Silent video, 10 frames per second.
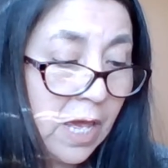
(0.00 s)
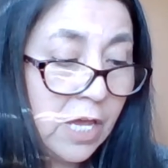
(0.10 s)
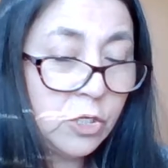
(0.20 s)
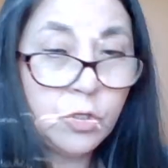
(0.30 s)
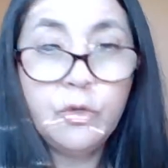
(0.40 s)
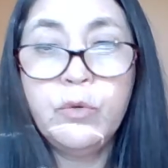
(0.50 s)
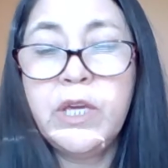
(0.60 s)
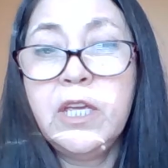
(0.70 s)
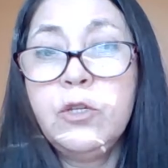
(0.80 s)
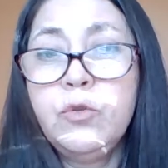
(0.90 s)
and you
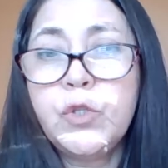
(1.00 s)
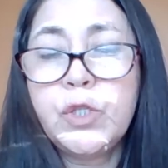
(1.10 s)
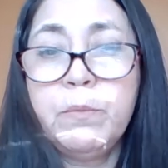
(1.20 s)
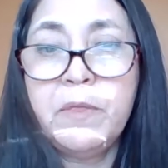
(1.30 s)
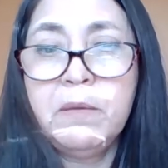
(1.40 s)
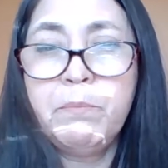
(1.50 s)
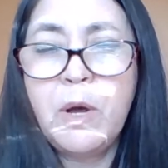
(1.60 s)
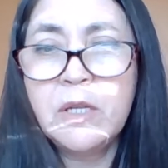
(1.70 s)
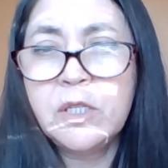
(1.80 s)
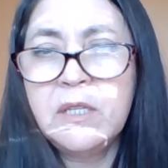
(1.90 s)
can do something
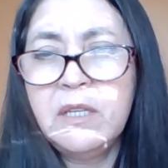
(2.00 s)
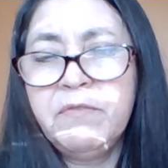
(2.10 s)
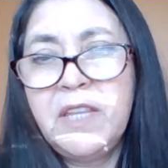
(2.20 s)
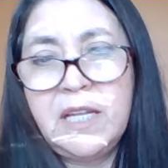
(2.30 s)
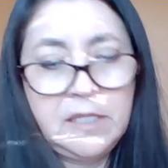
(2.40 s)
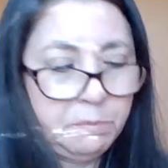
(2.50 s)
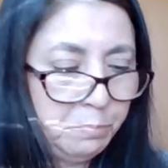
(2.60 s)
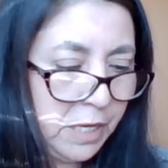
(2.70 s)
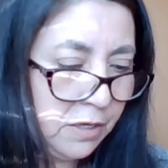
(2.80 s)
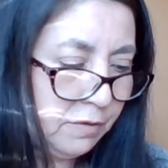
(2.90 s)
positive, that's
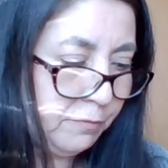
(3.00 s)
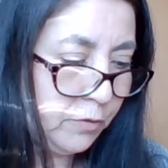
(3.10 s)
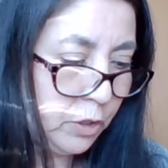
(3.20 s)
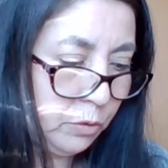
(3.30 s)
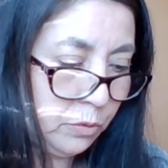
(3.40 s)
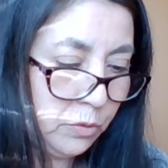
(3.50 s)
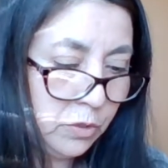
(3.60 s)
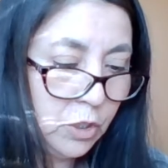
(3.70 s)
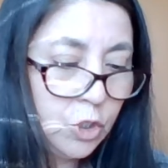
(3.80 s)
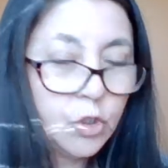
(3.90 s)
better for you.
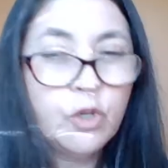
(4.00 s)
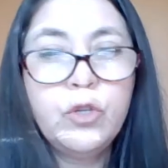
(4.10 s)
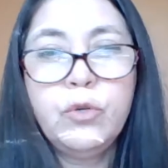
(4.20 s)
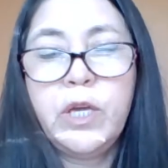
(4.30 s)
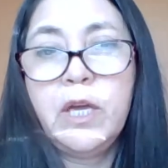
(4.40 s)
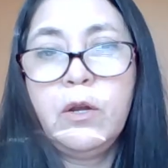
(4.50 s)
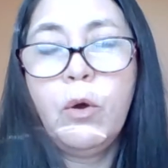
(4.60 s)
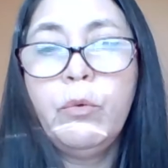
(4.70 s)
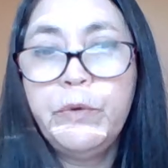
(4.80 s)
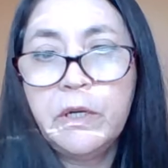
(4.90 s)
So you can
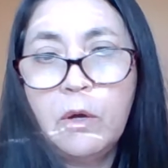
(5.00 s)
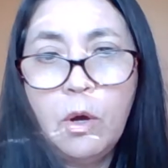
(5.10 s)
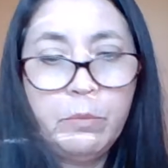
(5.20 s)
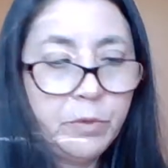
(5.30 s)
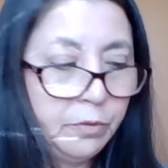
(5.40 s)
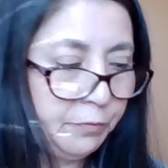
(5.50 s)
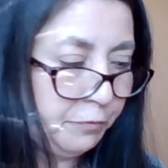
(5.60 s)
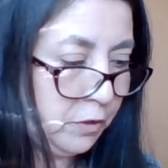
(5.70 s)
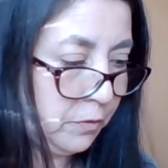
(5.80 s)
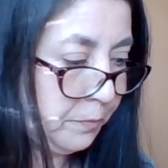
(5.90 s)
overcome your
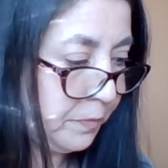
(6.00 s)
fear.